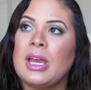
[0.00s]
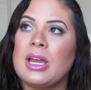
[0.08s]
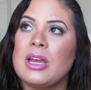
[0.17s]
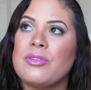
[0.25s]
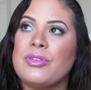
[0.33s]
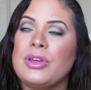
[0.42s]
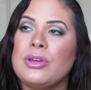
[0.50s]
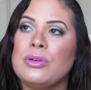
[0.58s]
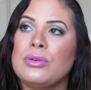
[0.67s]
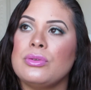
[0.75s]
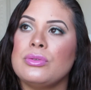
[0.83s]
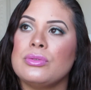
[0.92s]
I've
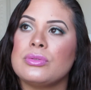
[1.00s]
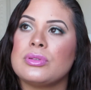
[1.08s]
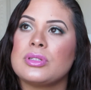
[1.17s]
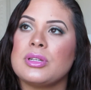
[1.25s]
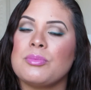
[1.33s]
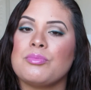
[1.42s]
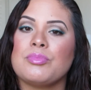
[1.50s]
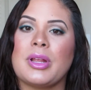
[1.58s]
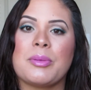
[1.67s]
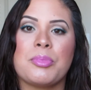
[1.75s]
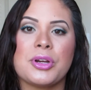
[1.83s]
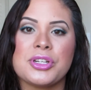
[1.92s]
used
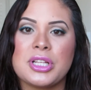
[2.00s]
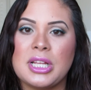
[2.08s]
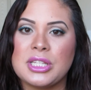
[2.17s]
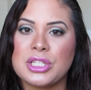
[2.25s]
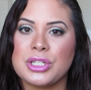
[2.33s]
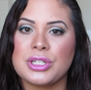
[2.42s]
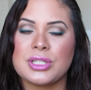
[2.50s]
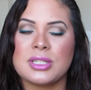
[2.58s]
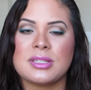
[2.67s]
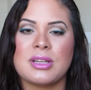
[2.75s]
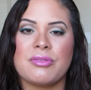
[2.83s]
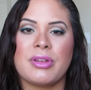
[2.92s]
like brush cleansers and
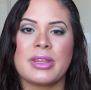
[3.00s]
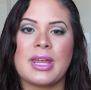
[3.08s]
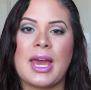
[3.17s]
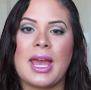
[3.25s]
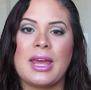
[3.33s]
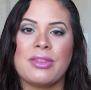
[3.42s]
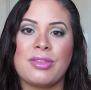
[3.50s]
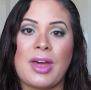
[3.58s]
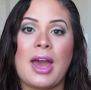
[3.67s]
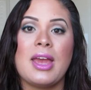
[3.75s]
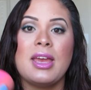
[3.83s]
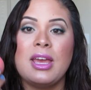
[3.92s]
stuff like that, and
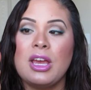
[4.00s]
that